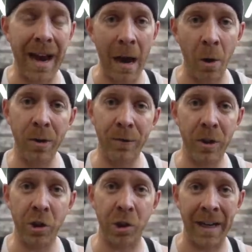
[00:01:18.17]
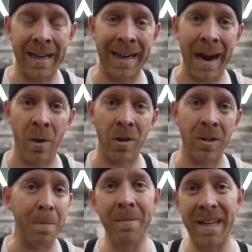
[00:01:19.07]
out of your training
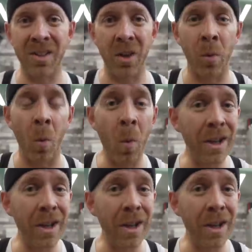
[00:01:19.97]
hours based on